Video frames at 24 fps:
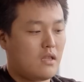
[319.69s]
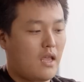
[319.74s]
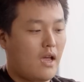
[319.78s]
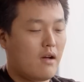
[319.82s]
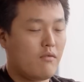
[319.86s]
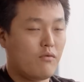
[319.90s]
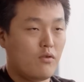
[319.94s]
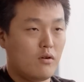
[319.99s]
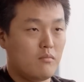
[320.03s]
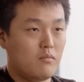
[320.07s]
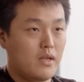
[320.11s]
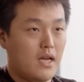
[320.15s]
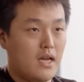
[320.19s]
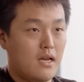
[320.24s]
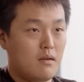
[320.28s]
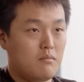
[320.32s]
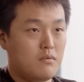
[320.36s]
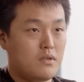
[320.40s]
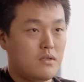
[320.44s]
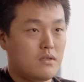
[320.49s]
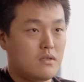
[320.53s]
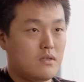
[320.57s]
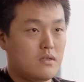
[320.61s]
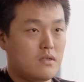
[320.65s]
Terraform
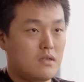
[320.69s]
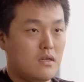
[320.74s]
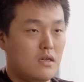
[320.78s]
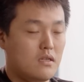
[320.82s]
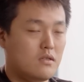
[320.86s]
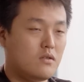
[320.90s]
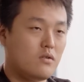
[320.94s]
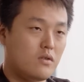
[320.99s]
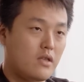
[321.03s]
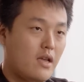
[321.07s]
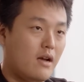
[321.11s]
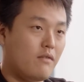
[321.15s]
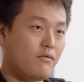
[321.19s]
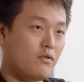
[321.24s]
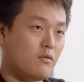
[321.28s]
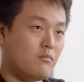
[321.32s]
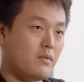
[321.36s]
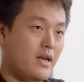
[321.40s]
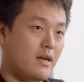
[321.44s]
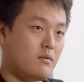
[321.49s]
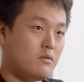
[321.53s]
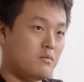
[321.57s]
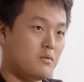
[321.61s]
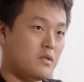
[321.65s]
Labs, so
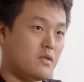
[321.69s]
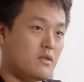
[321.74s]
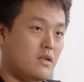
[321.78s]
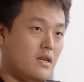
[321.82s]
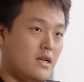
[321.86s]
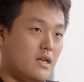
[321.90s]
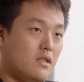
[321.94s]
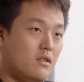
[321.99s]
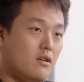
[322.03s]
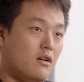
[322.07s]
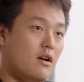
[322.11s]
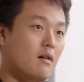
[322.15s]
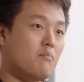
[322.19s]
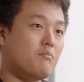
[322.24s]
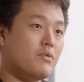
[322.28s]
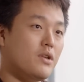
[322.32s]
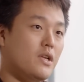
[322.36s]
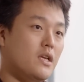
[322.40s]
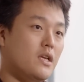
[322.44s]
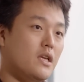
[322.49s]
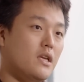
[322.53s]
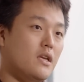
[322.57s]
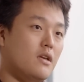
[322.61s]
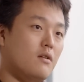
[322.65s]
Terraform Labs was like the
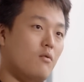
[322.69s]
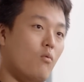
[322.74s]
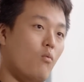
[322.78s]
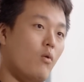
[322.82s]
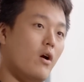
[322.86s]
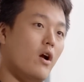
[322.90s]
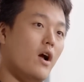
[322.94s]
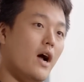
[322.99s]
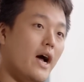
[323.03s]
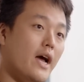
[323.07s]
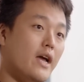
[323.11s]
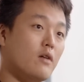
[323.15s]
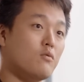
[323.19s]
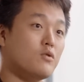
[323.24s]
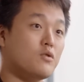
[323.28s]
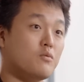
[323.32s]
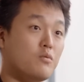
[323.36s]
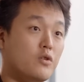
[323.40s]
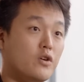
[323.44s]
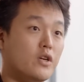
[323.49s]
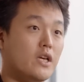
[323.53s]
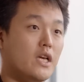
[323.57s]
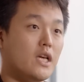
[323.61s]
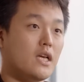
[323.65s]
company where I
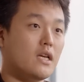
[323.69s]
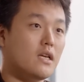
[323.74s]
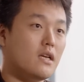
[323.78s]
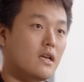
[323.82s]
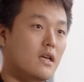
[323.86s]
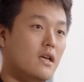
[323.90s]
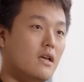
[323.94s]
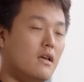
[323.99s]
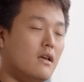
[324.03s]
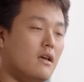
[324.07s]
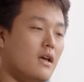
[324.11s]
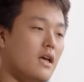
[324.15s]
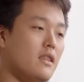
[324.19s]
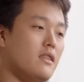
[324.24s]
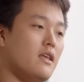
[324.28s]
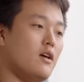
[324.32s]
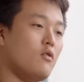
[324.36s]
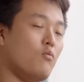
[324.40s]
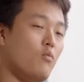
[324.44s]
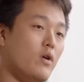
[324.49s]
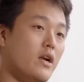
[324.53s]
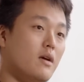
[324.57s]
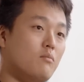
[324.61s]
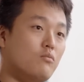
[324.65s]
was working, and
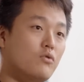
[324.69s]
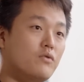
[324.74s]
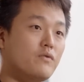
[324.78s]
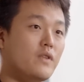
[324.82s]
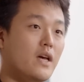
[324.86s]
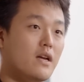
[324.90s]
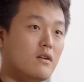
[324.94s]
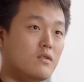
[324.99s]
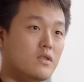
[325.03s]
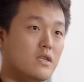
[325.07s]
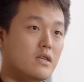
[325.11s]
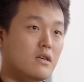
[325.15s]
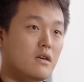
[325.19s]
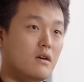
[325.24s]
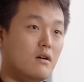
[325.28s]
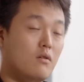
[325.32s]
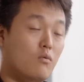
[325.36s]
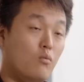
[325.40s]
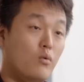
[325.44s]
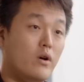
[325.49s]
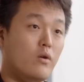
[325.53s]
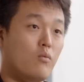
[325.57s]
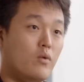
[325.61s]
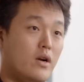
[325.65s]
then when I moved out
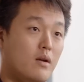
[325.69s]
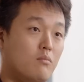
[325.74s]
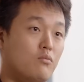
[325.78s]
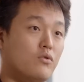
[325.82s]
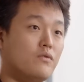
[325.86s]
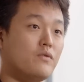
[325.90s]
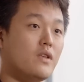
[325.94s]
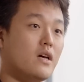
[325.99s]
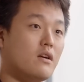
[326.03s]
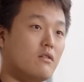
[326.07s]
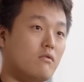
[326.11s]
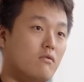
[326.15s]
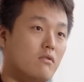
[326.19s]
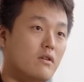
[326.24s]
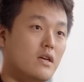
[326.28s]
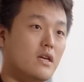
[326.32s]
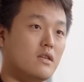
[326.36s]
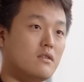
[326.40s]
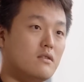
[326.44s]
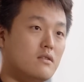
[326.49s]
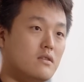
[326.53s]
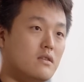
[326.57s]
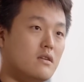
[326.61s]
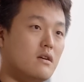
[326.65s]
of
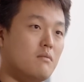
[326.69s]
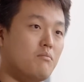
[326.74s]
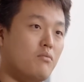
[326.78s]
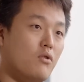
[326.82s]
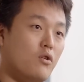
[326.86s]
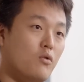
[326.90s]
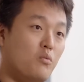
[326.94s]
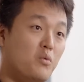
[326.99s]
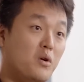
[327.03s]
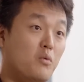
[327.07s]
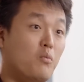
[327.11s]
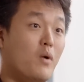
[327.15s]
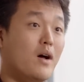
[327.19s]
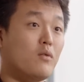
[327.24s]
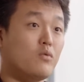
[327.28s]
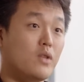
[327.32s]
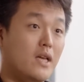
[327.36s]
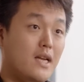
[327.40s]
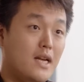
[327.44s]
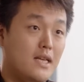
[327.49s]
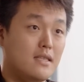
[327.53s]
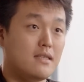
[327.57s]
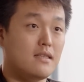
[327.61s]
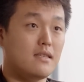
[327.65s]
Korea to Singapore, we
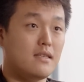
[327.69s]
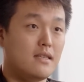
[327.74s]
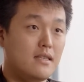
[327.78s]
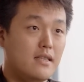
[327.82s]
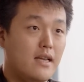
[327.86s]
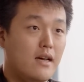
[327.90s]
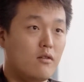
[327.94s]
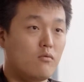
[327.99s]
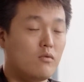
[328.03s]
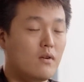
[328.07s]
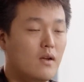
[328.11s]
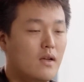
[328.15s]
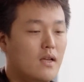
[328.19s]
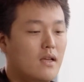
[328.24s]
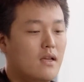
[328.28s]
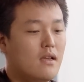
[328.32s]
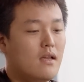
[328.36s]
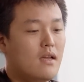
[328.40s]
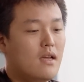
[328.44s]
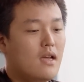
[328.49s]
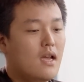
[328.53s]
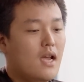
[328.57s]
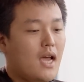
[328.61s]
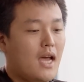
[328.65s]
wound that entity down,
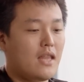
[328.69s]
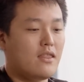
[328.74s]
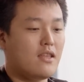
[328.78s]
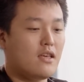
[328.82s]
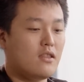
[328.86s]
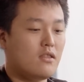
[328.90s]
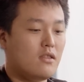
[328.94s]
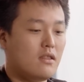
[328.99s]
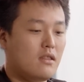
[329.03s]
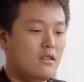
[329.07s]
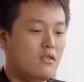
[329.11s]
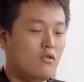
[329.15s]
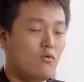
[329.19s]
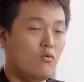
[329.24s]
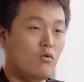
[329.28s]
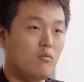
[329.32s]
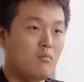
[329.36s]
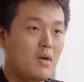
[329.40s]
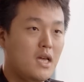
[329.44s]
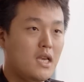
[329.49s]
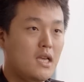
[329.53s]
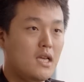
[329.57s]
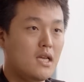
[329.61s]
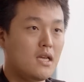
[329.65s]
and then the
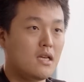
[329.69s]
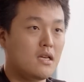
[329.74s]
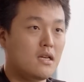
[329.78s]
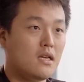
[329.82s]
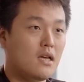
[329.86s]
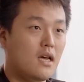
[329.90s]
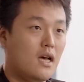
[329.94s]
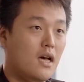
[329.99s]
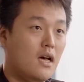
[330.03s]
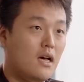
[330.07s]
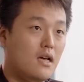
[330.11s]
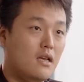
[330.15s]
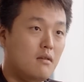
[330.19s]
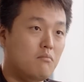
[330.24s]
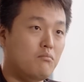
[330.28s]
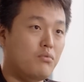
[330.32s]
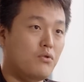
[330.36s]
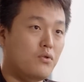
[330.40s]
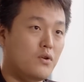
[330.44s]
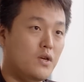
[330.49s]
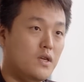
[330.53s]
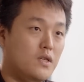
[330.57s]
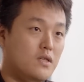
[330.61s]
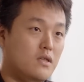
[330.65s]
remaining
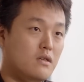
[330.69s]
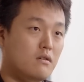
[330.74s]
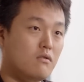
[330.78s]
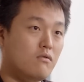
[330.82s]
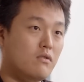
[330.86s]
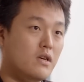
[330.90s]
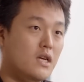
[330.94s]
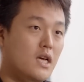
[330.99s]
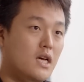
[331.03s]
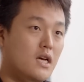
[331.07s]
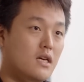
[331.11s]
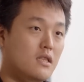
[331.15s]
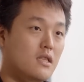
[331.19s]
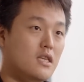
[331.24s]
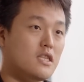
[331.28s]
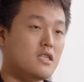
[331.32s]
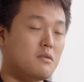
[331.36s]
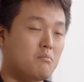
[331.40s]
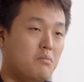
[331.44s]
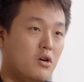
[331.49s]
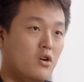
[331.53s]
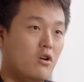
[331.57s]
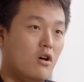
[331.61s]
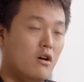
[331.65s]
employees in Korea, they
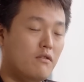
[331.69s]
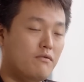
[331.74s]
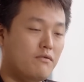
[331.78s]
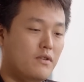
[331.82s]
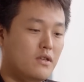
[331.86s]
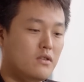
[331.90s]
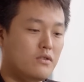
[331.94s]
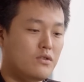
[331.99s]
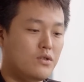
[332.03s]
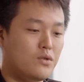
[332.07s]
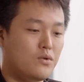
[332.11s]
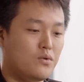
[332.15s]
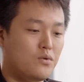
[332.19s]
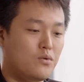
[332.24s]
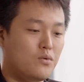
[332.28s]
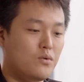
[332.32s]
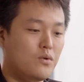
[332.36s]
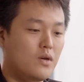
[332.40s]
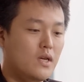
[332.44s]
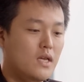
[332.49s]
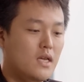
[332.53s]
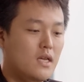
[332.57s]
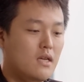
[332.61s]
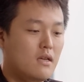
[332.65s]
spun off
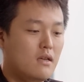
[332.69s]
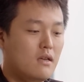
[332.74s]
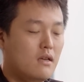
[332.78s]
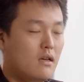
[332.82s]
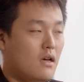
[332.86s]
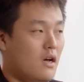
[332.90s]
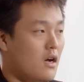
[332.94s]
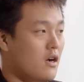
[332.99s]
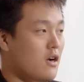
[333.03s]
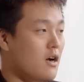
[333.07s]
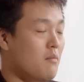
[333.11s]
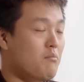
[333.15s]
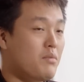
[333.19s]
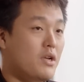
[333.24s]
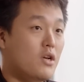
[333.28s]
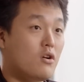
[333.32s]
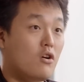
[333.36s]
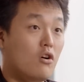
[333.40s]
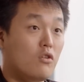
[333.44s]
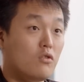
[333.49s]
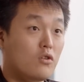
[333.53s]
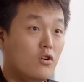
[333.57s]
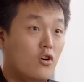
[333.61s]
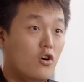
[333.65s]
into a company
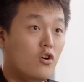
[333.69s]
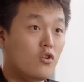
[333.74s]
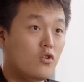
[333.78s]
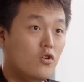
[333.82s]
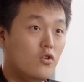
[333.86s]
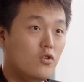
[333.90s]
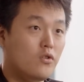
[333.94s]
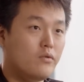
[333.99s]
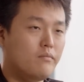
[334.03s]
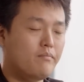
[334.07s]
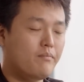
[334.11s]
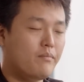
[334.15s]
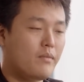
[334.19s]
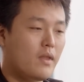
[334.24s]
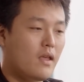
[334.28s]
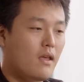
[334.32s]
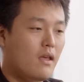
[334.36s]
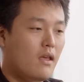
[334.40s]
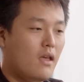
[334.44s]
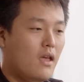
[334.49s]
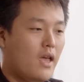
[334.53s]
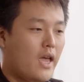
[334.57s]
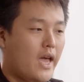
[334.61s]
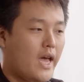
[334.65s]
called Kernel.
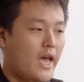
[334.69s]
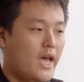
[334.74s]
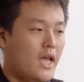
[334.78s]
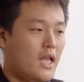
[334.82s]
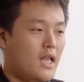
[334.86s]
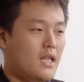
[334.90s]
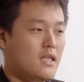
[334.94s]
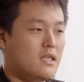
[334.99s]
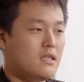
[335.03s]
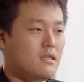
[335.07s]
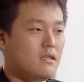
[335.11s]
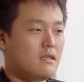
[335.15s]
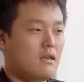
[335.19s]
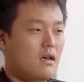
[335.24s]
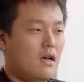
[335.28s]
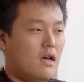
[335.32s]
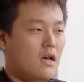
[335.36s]
And